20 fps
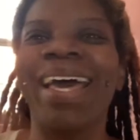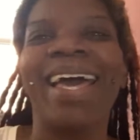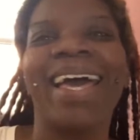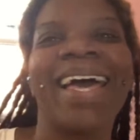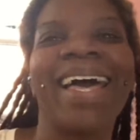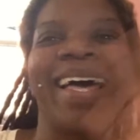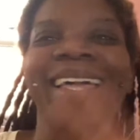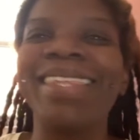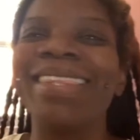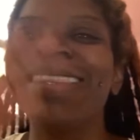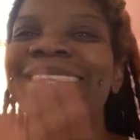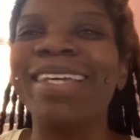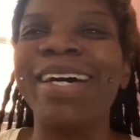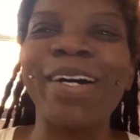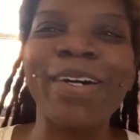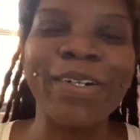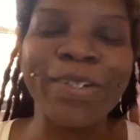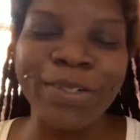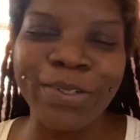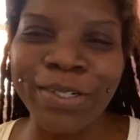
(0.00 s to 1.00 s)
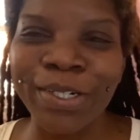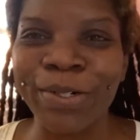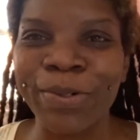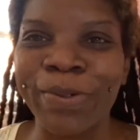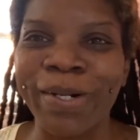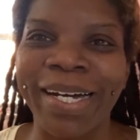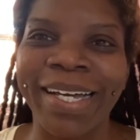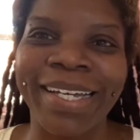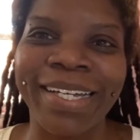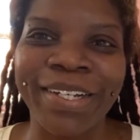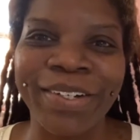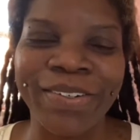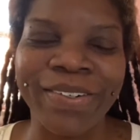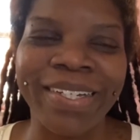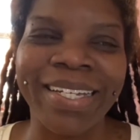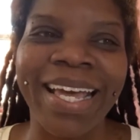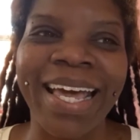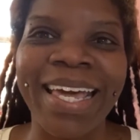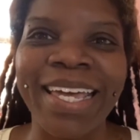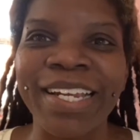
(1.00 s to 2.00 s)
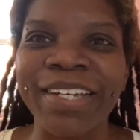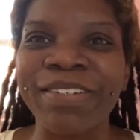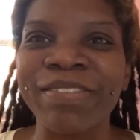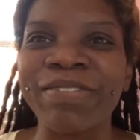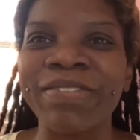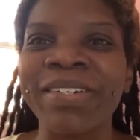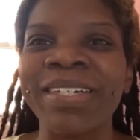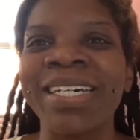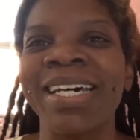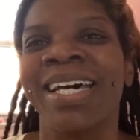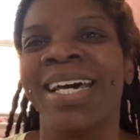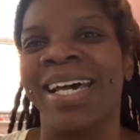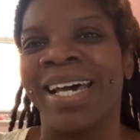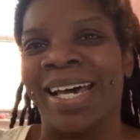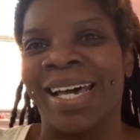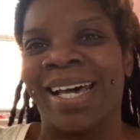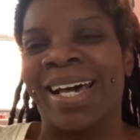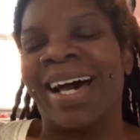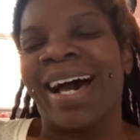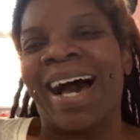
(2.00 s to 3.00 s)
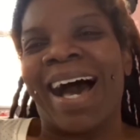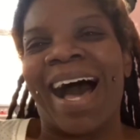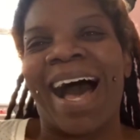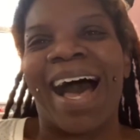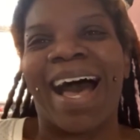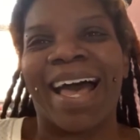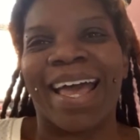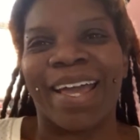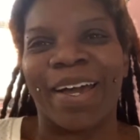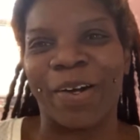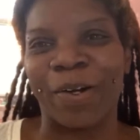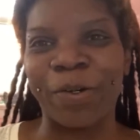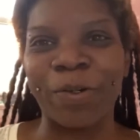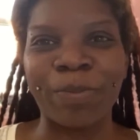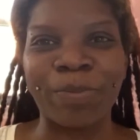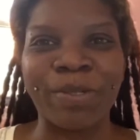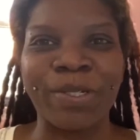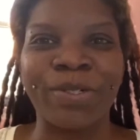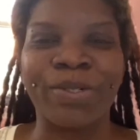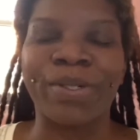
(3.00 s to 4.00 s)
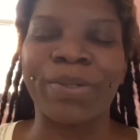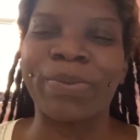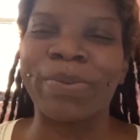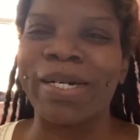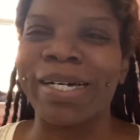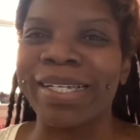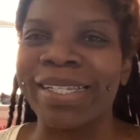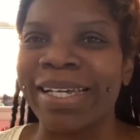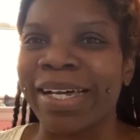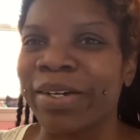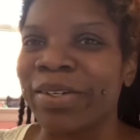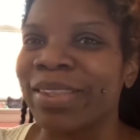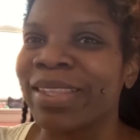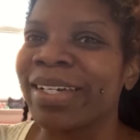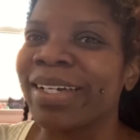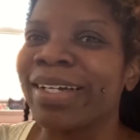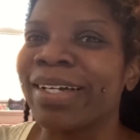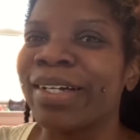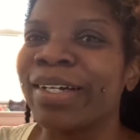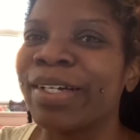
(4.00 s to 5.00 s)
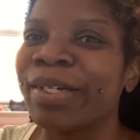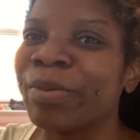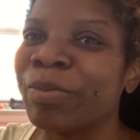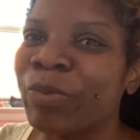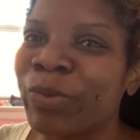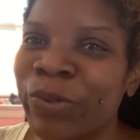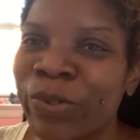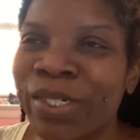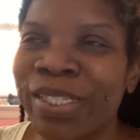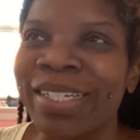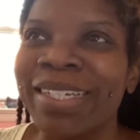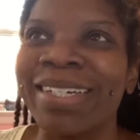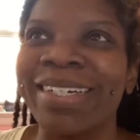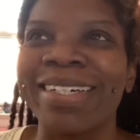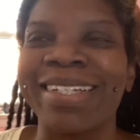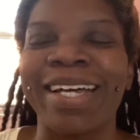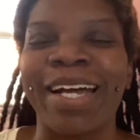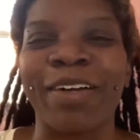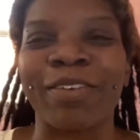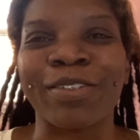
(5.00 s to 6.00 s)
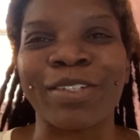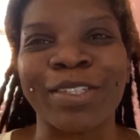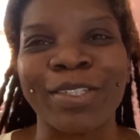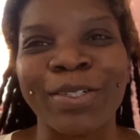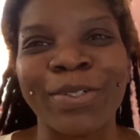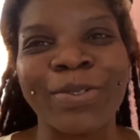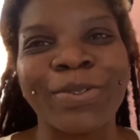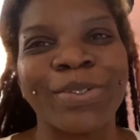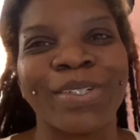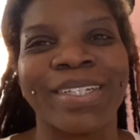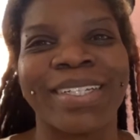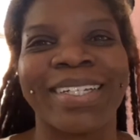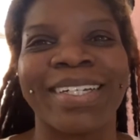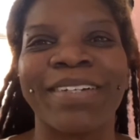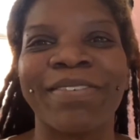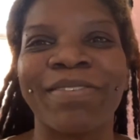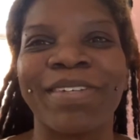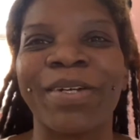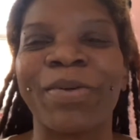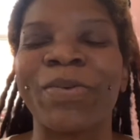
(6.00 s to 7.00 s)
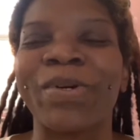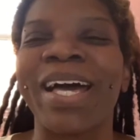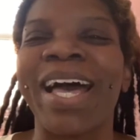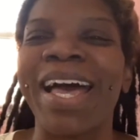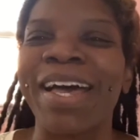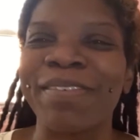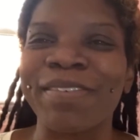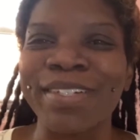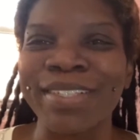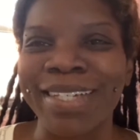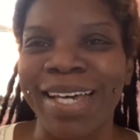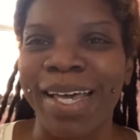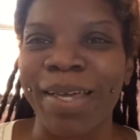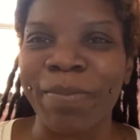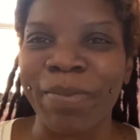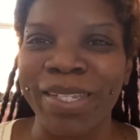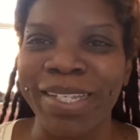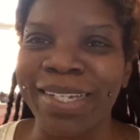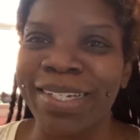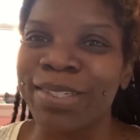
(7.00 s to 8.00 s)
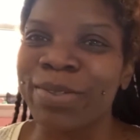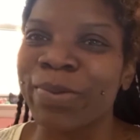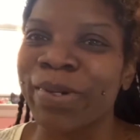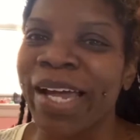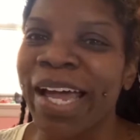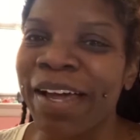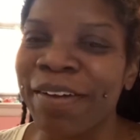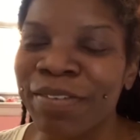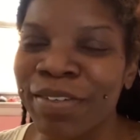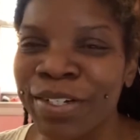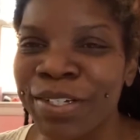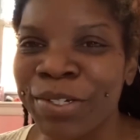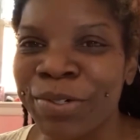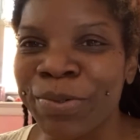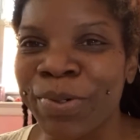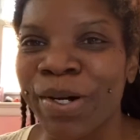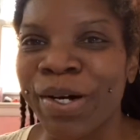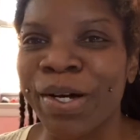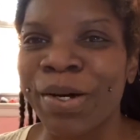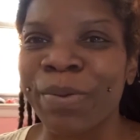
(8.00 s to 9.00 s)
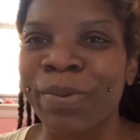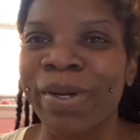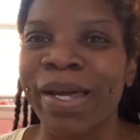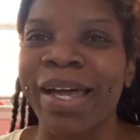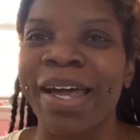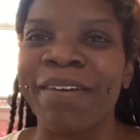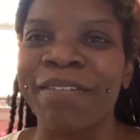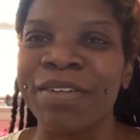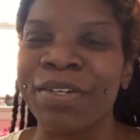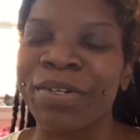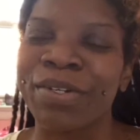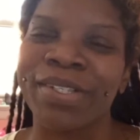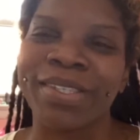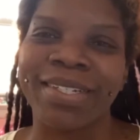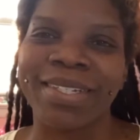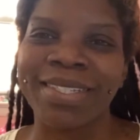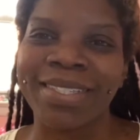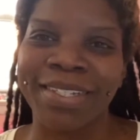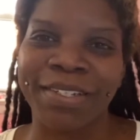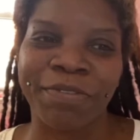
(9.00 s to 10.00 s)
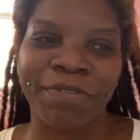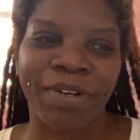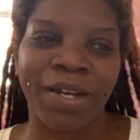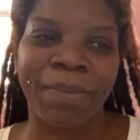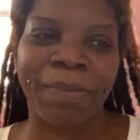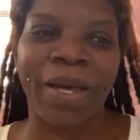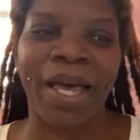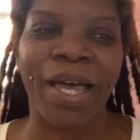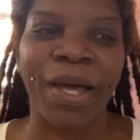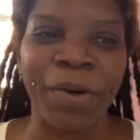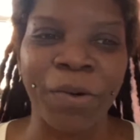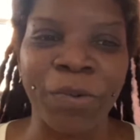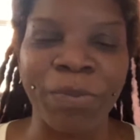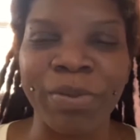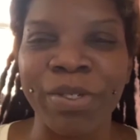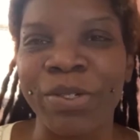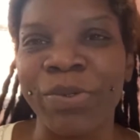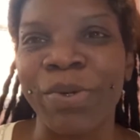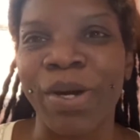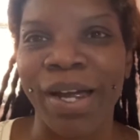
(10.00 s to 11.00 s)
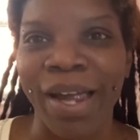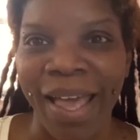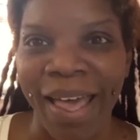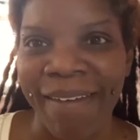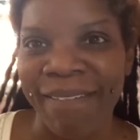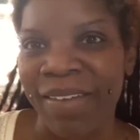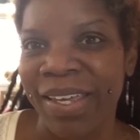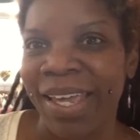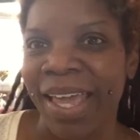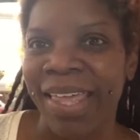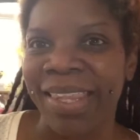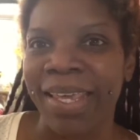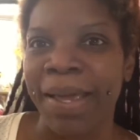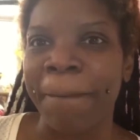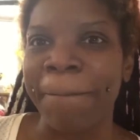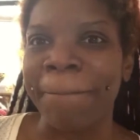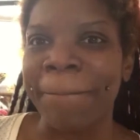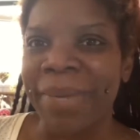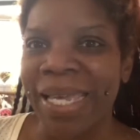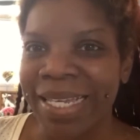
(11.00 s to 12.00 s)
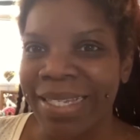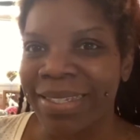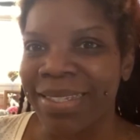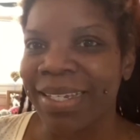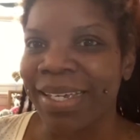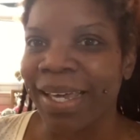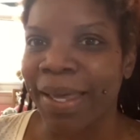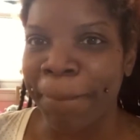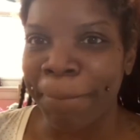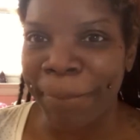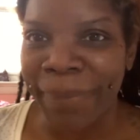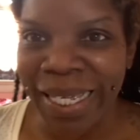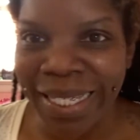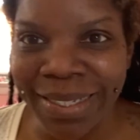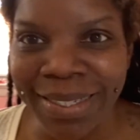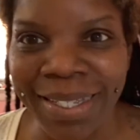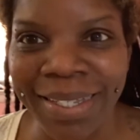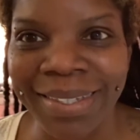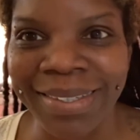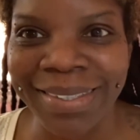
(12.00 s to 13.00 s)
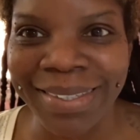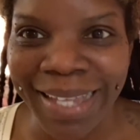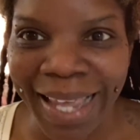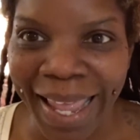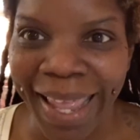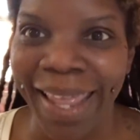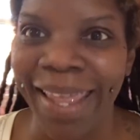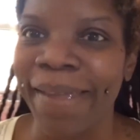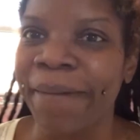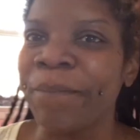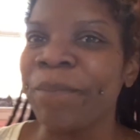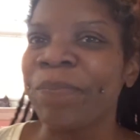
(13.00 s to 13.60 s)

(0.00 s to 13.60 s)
Hello, Kawaii Creative. I hope you are well out there. Good morning, good afternoon, good evening, whatever time it is, wherever you are, wherever you're listening from. I hope you are having an amazing, amazing day.